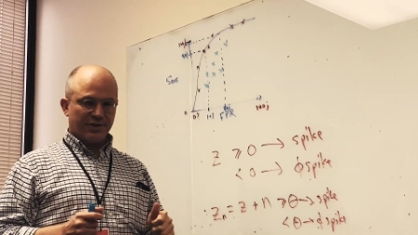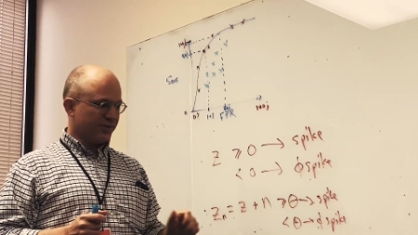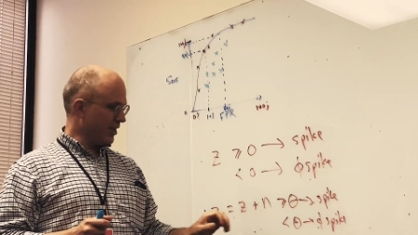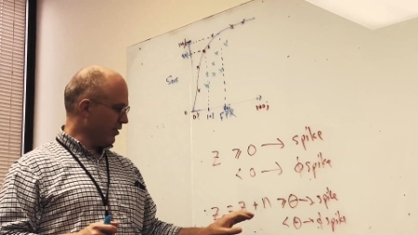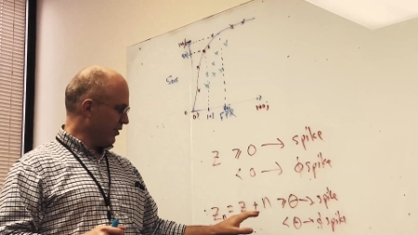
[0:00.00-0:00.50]
The mm-hmm.
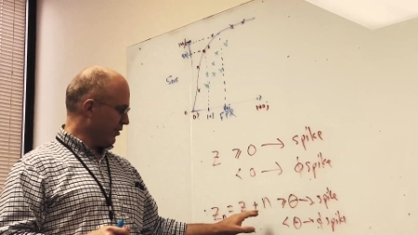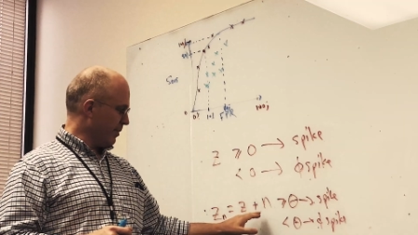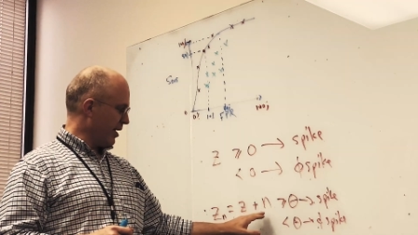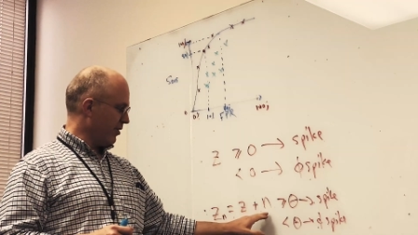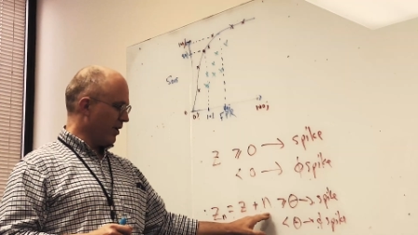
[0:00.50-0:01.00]
skill is a
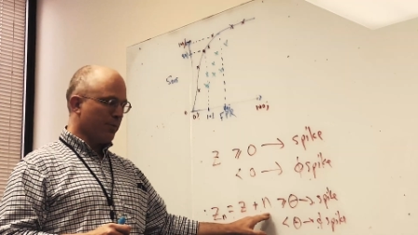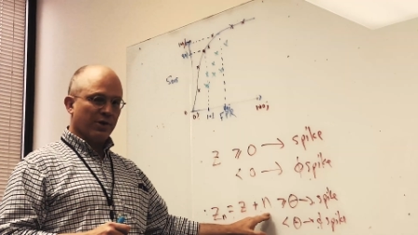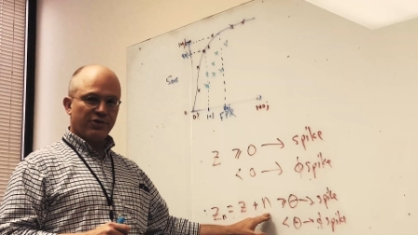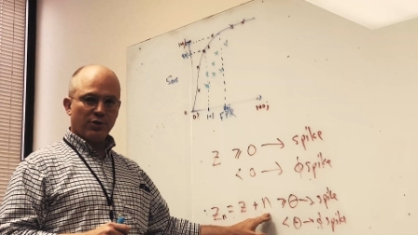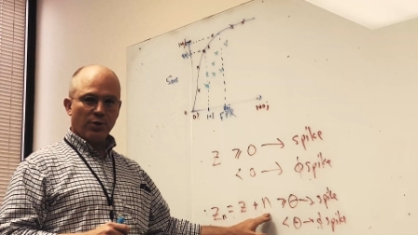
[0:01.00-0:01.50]
matter of how
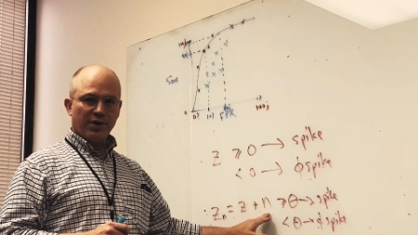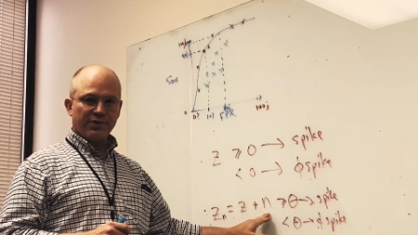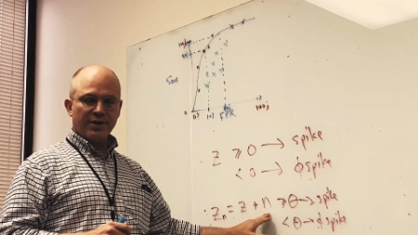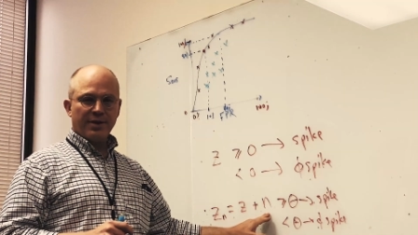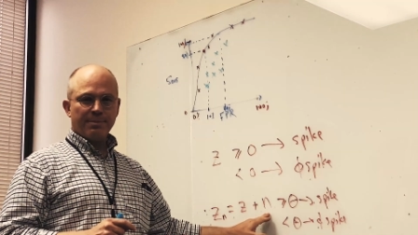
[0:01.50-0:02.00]
much
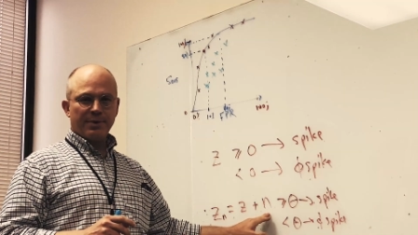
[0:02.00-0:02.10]
noise, mm-hmm.